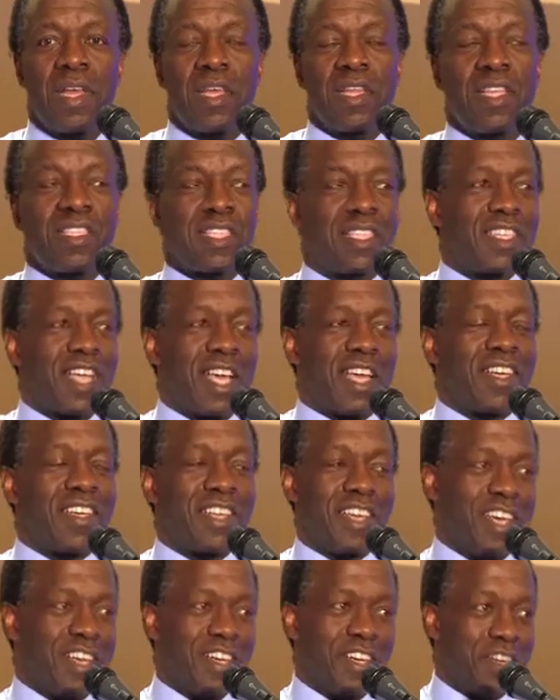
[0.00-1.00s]
There's a second
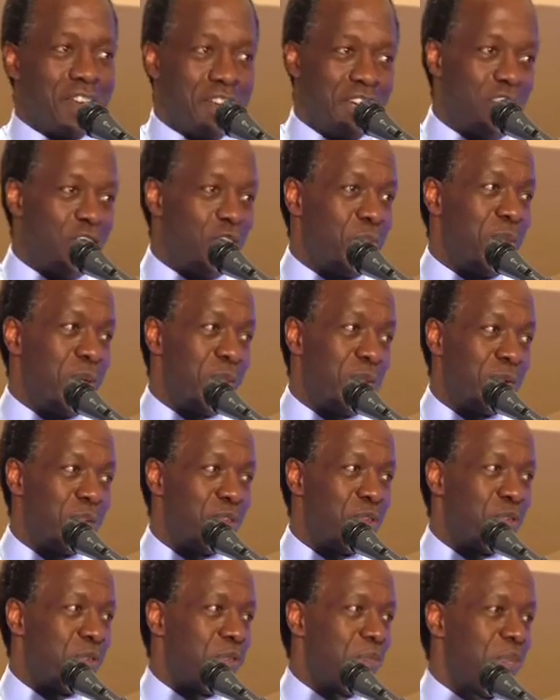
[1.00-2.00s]
category of people who
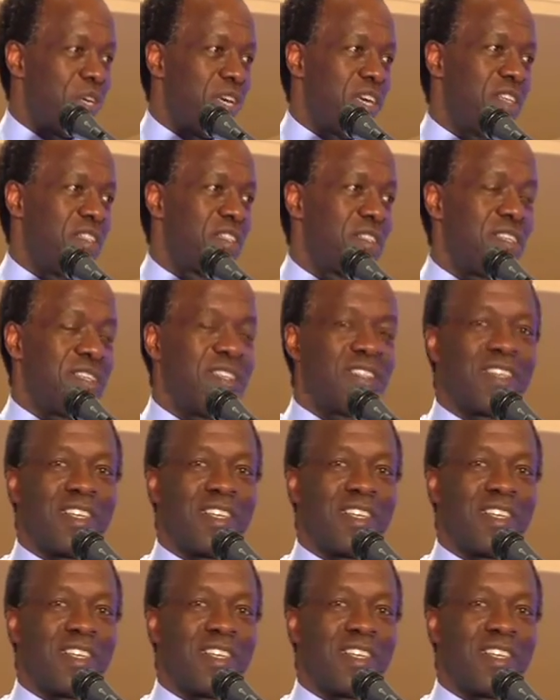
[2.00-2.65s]
do PhDs,